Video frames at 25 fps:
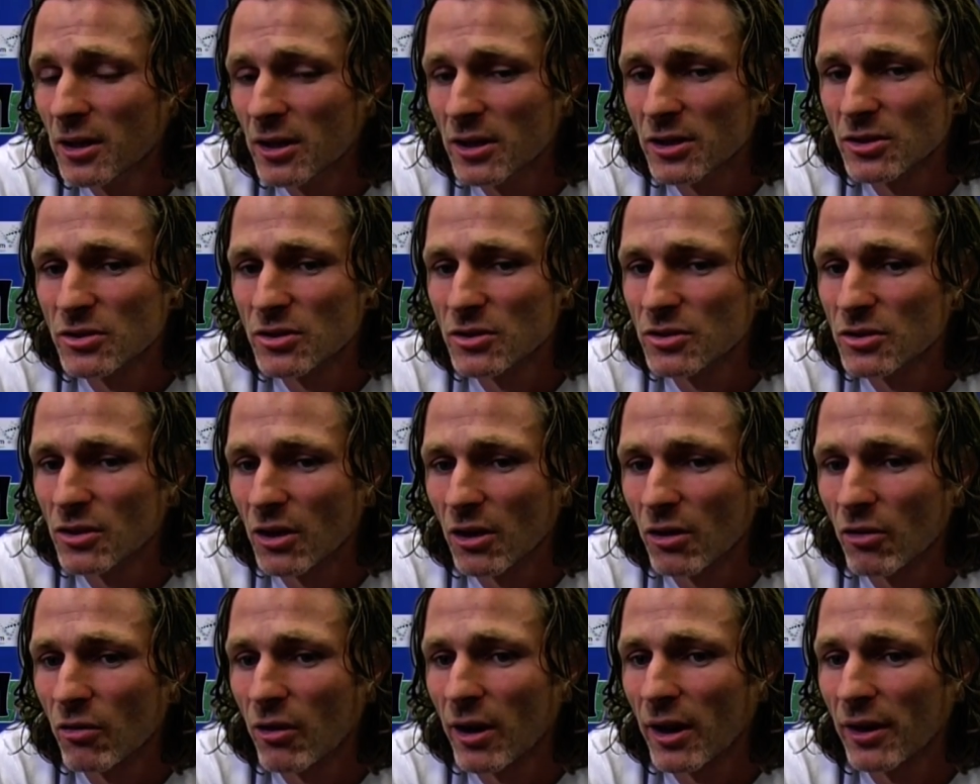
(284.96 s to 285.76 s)
just
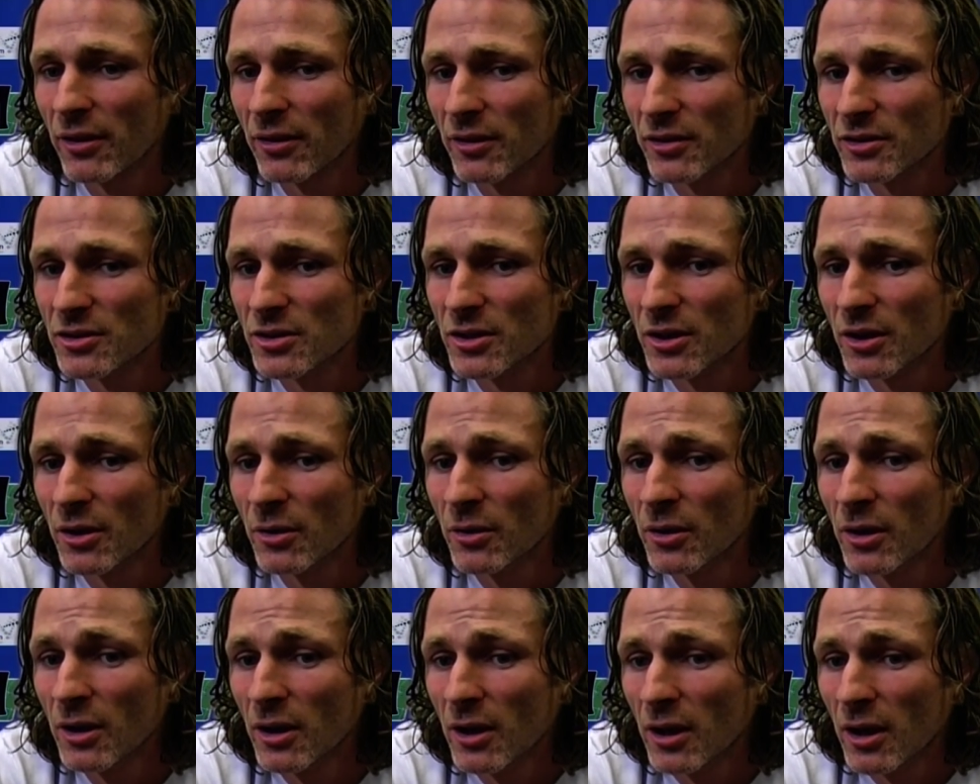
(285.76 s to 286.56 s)
not the right thing to
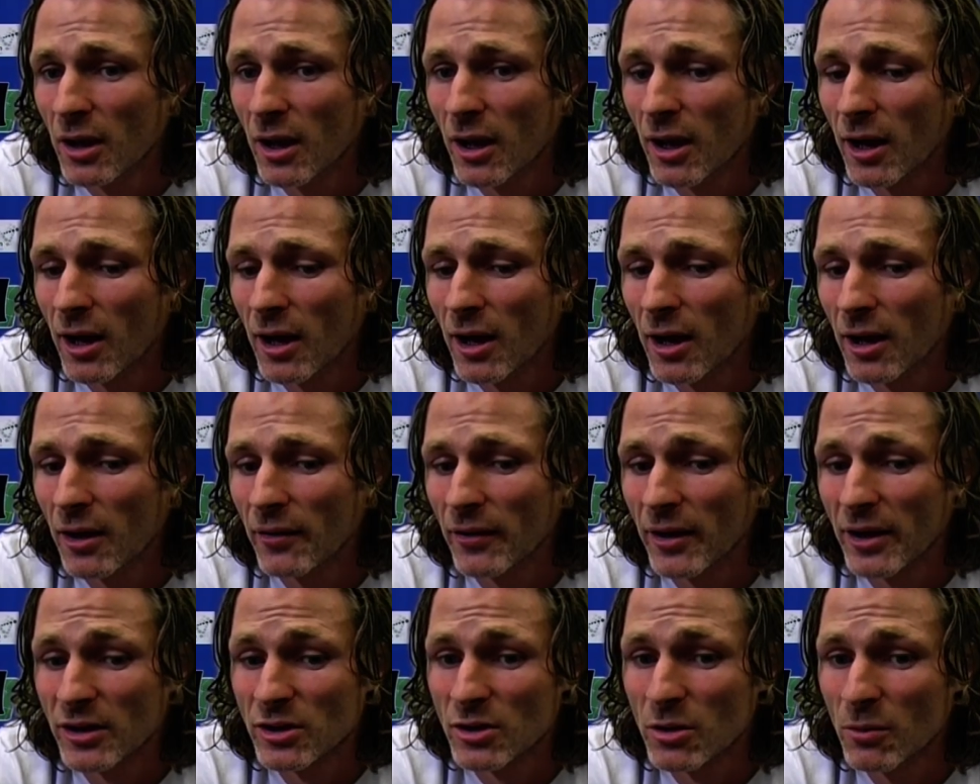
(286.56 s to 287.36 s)
do, and
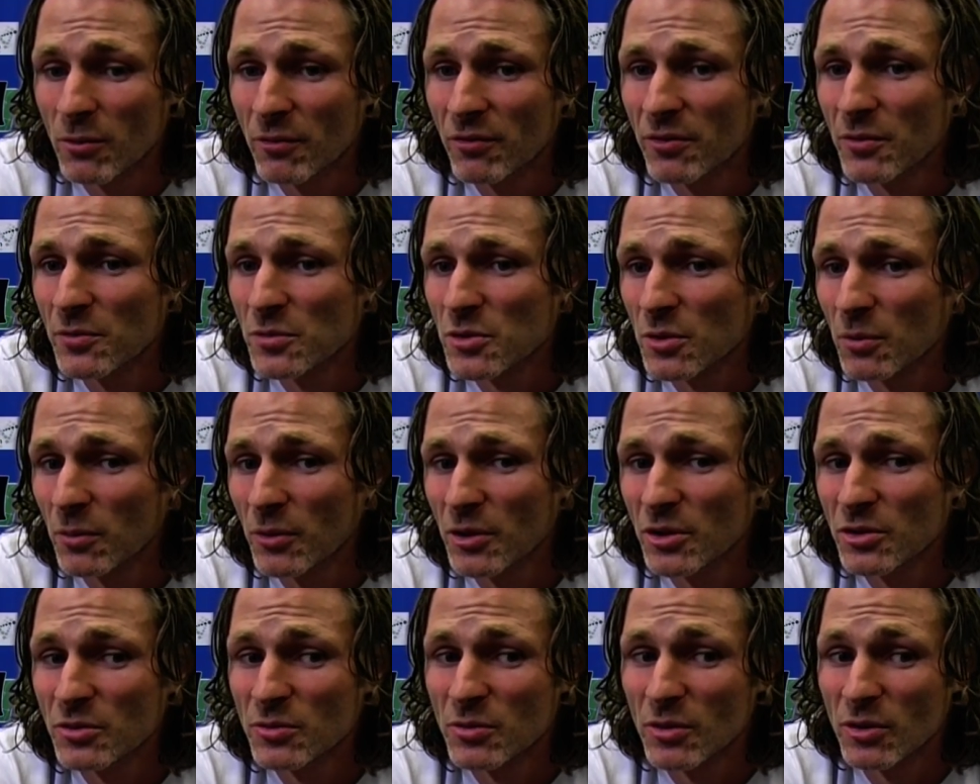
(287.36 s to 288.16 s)
that's coming from
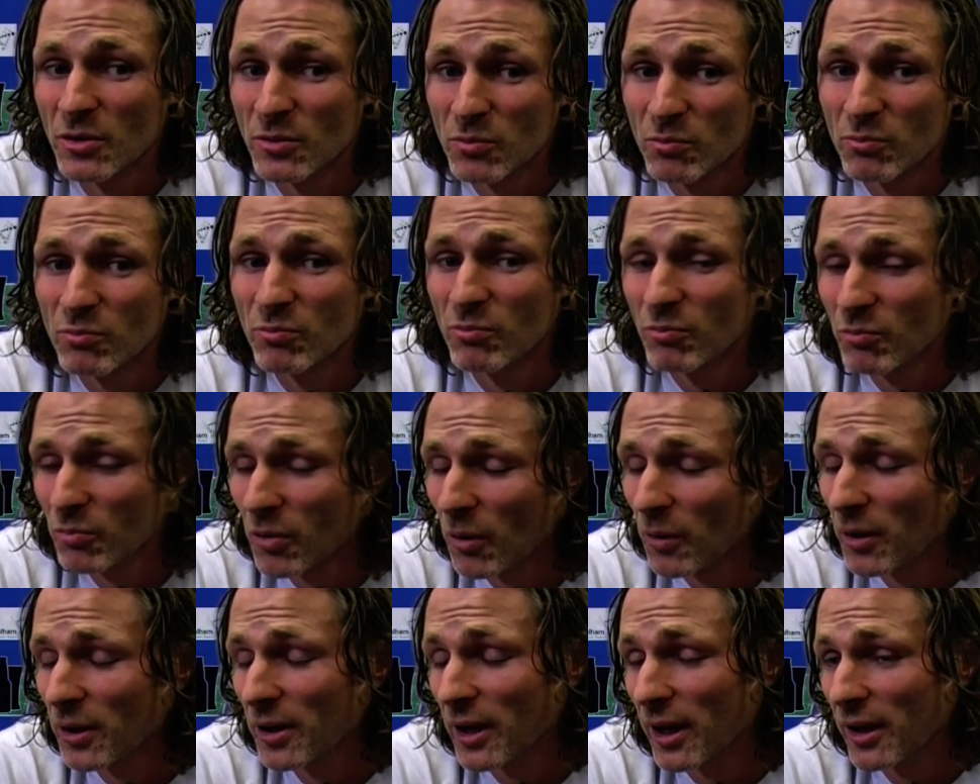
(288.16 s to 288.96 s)
someone who's
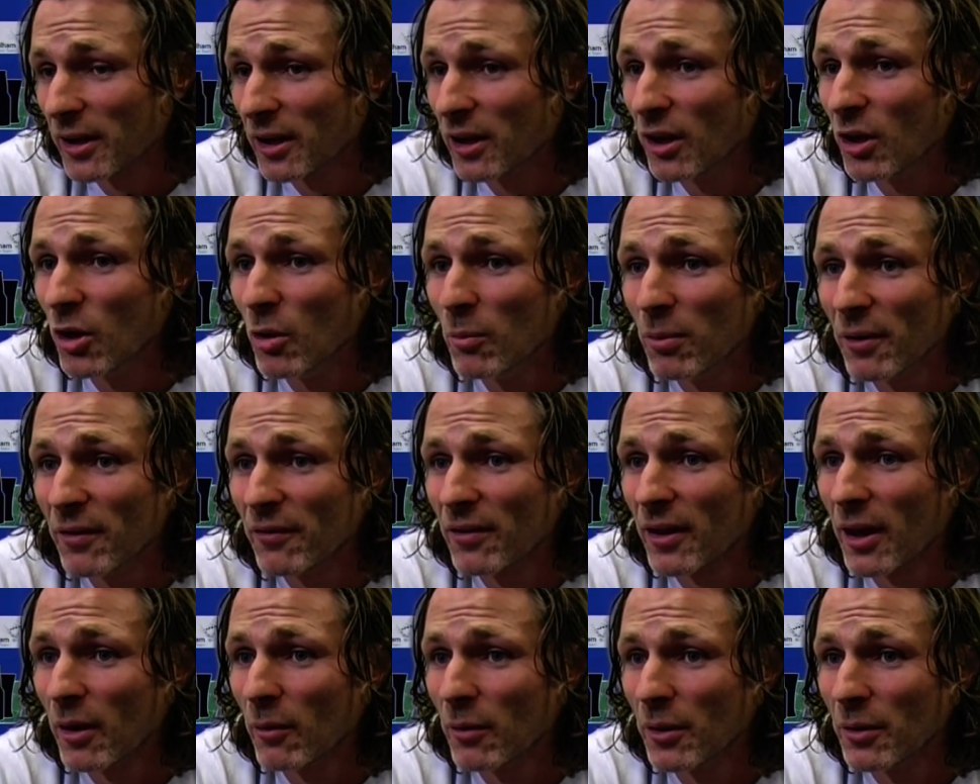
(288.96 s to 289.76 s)
probably had a little bit of
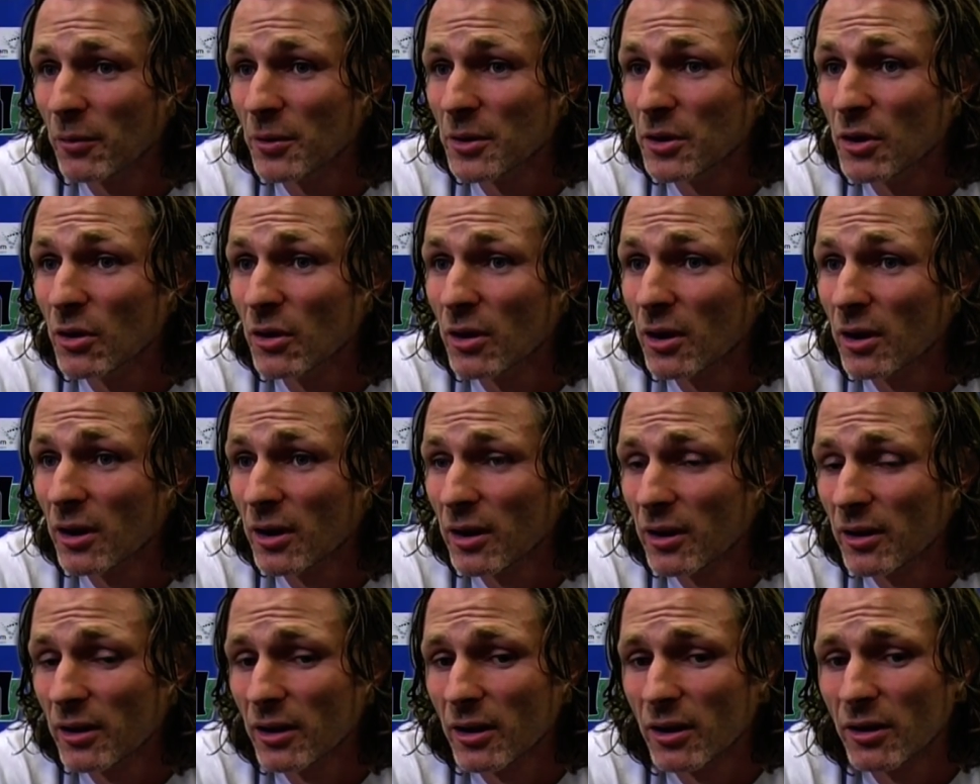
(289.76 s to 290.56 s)
that when they were younger
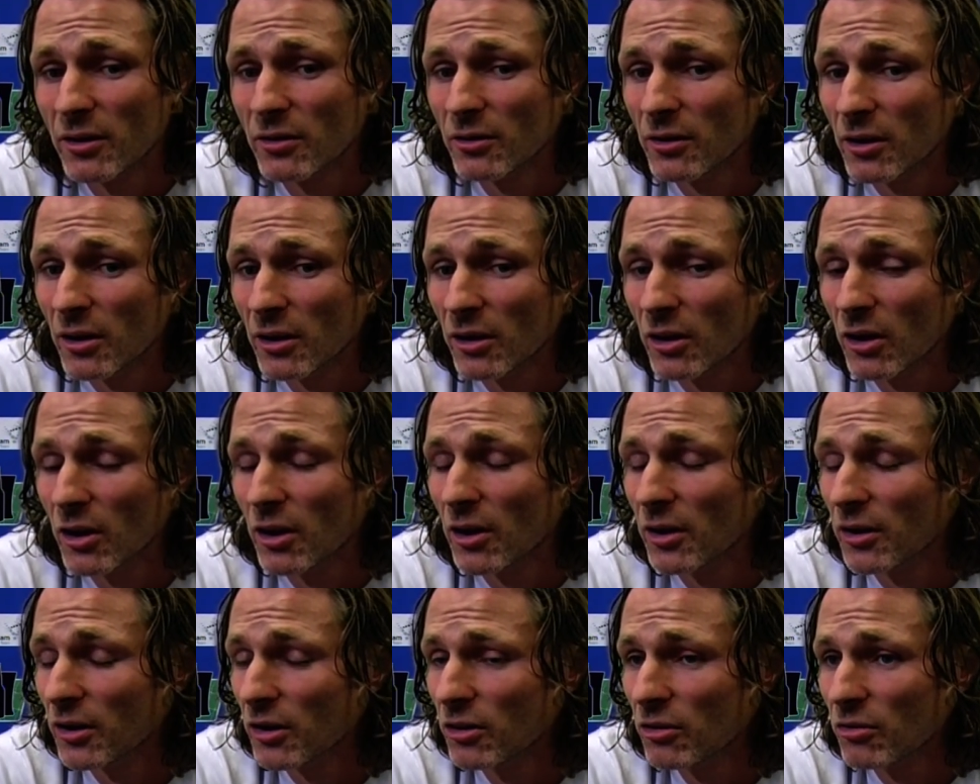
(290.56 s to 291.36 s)
and
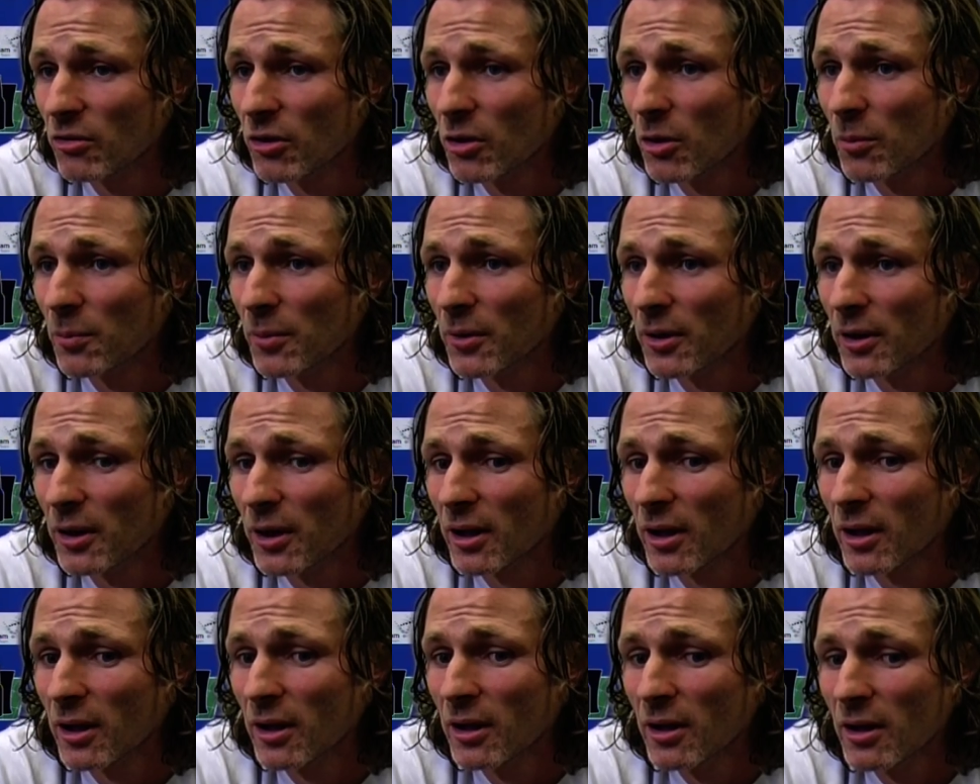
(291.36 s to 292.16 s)
learned and grew up
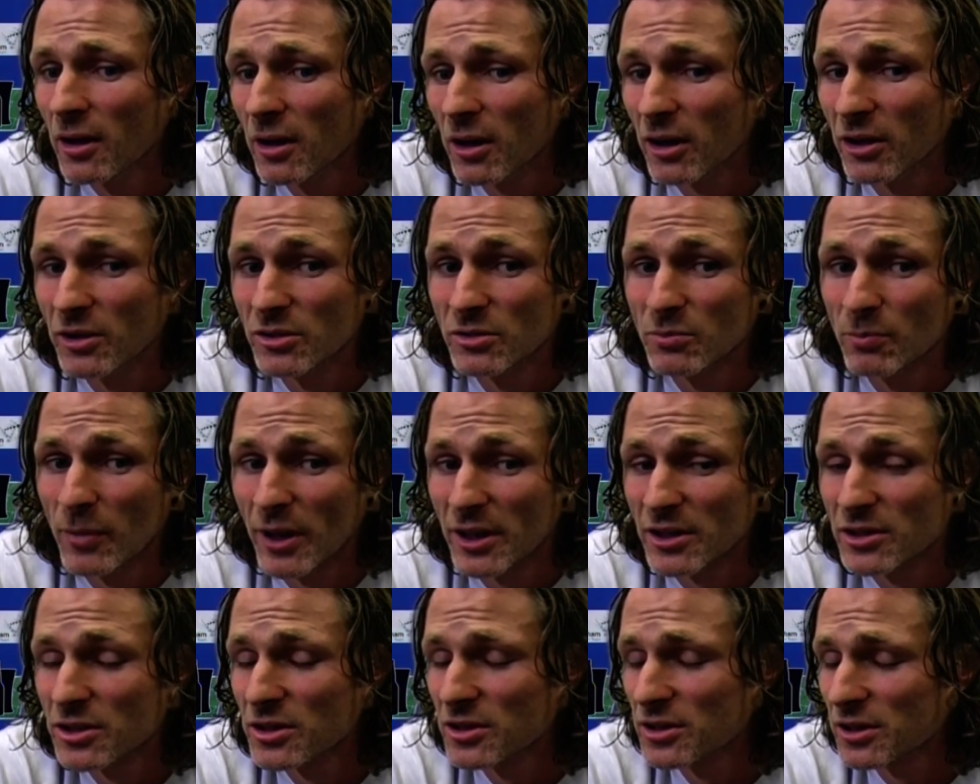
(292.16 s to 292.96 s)
and has
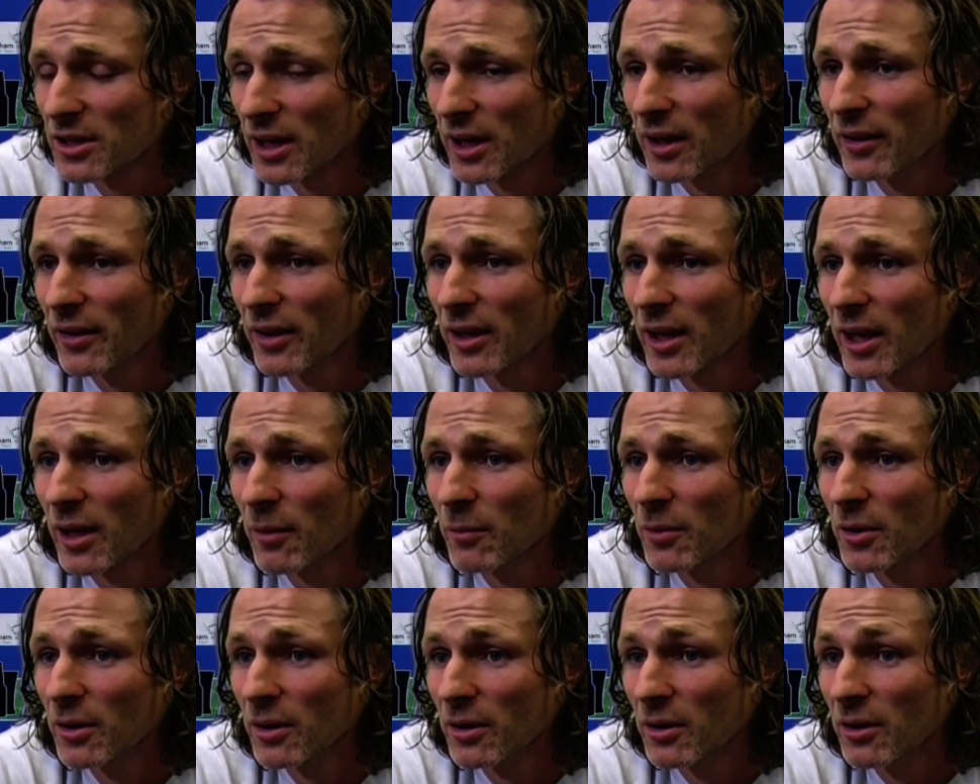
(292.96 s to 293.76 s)
managed to stay in the
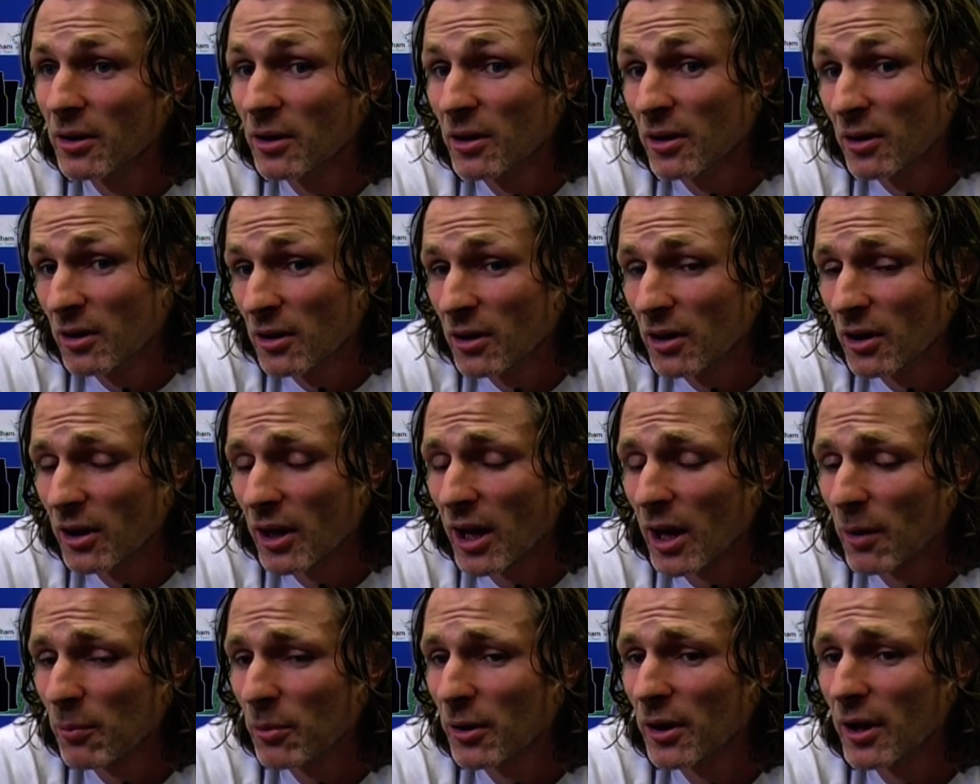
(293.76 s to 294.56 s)
game and
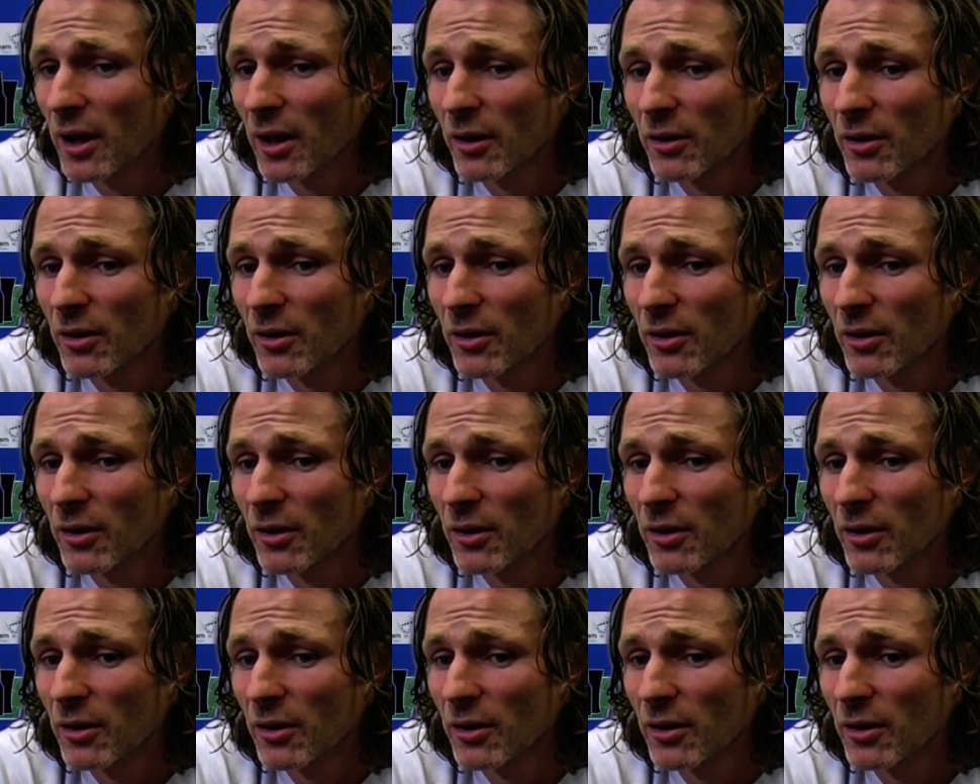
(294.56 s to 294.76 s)
happy now.